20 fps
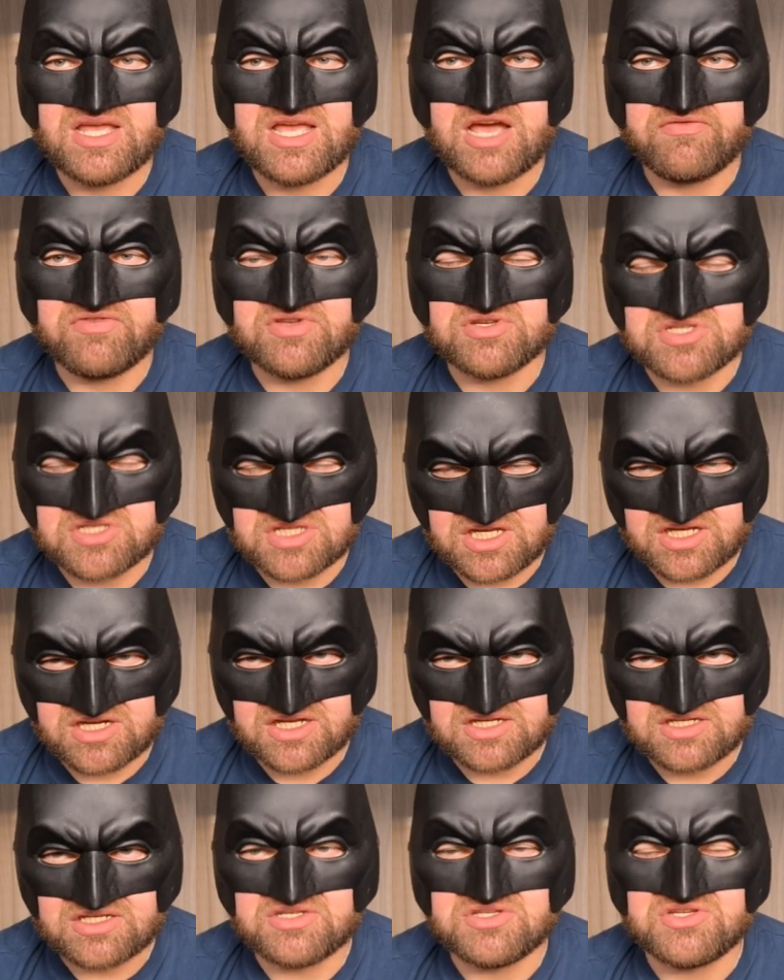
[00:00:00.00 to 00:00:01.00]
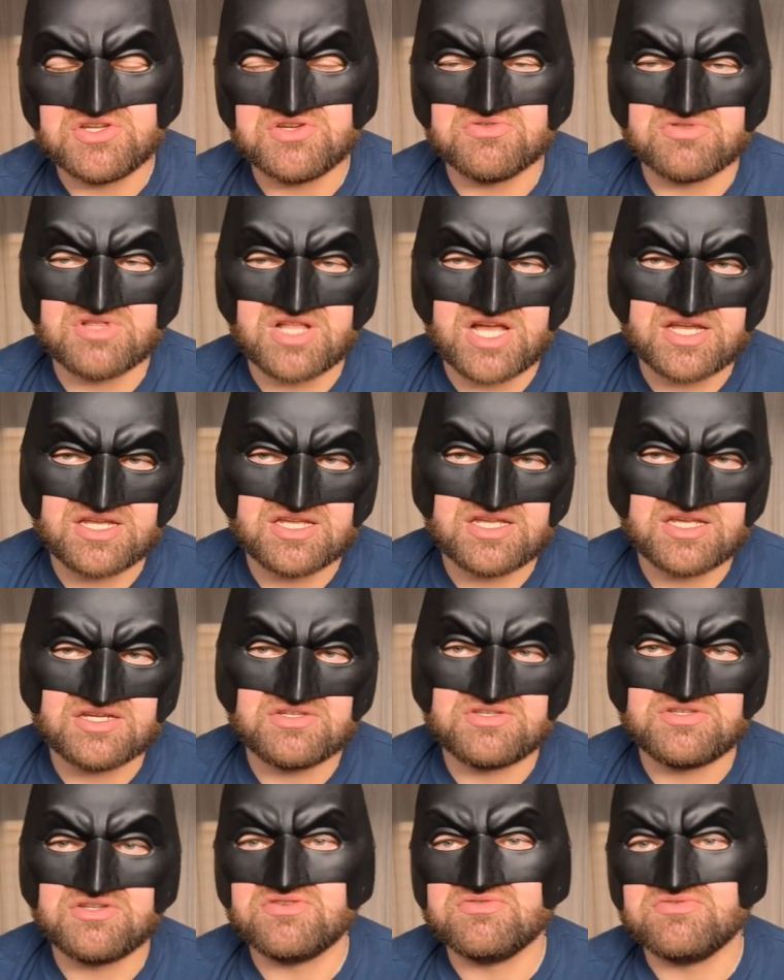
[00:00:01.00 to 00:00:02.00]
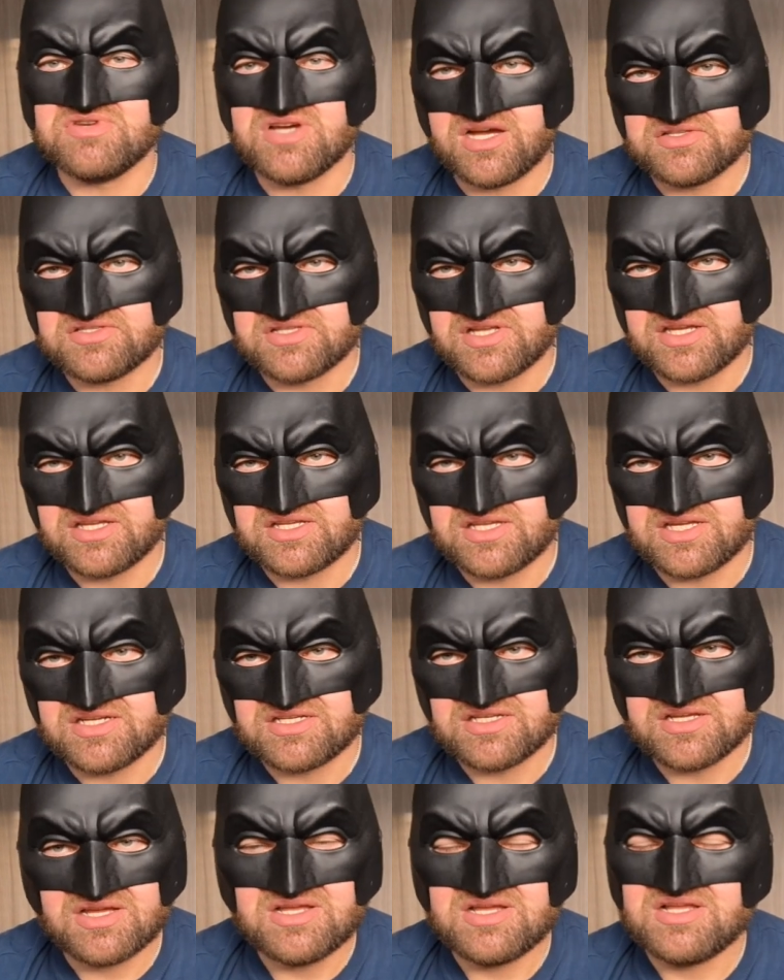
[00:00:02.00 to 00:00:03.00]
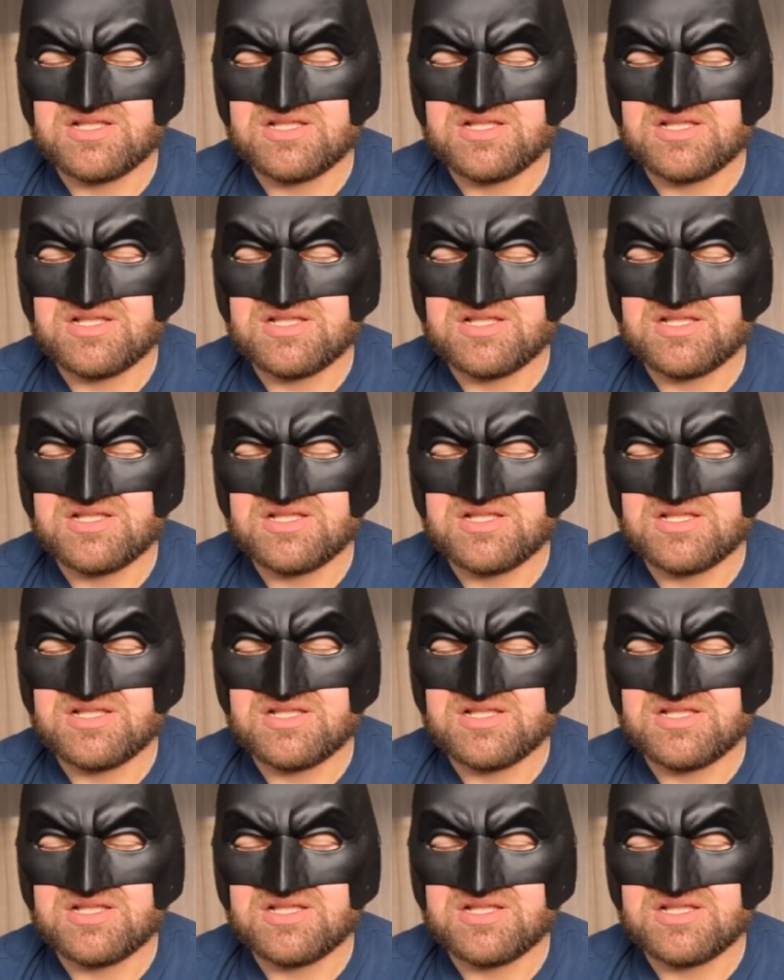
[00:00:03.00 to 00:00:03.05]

Have you seen it? Do you like it? Do you not like it?